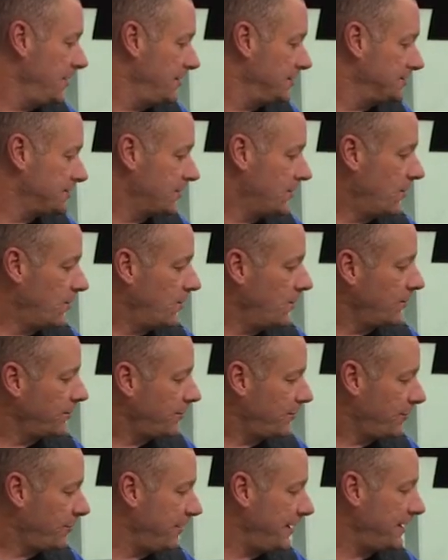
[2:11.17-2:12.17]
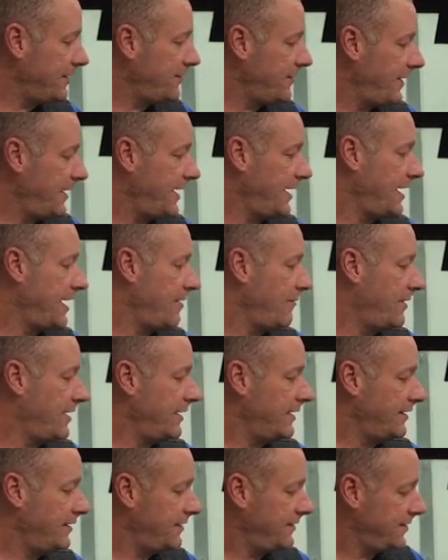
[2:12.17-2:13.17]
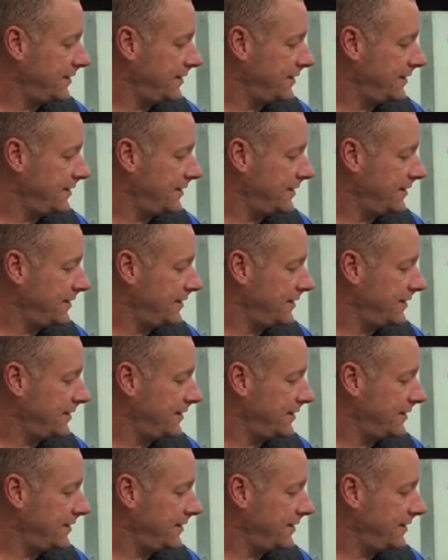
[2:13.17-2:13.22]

So the big thing I wanted to